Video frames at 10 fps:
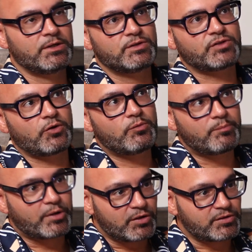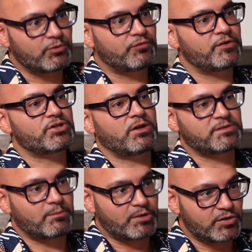So because I was
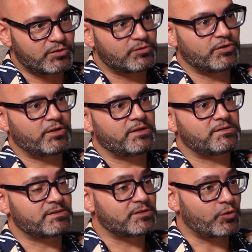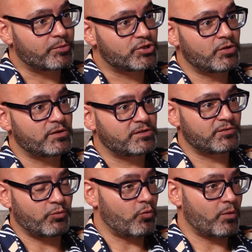visualizing, because I was looking at these things, these opportunities
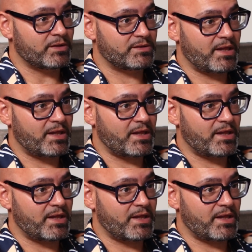were always